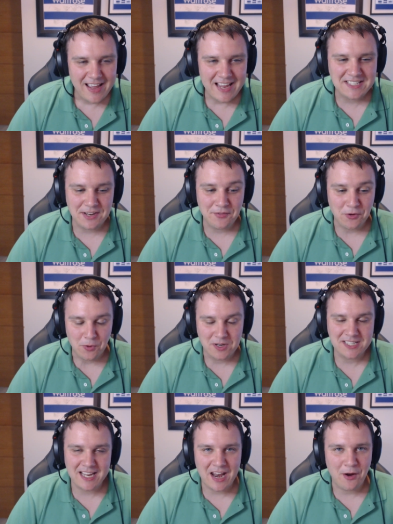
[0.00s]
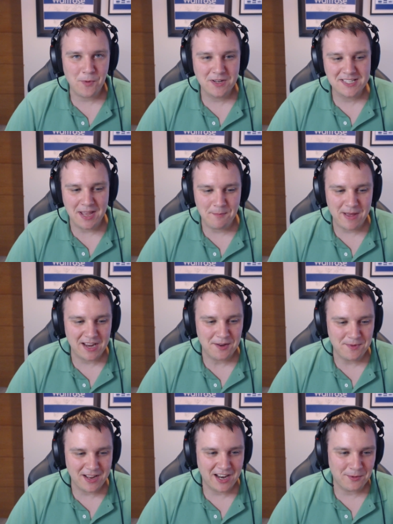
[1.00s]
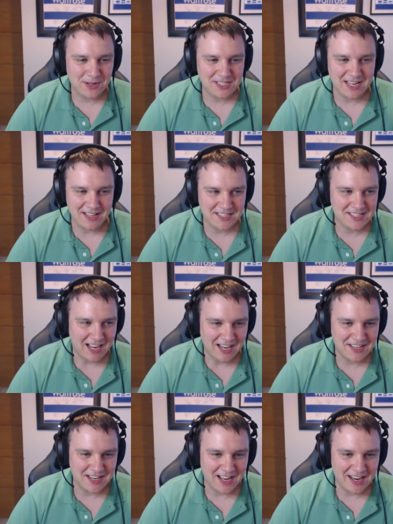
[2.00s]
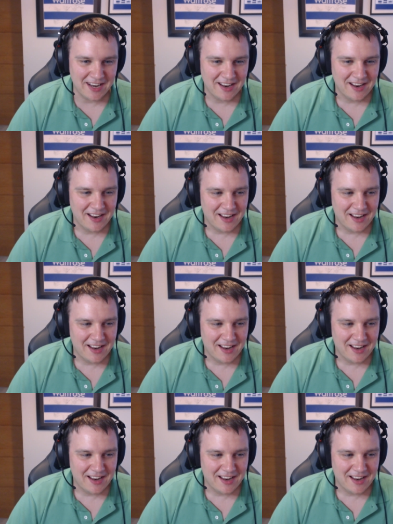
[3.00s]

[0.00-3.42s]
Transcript: It's difficult because again, I want to get Beckham done. I want to get this card done.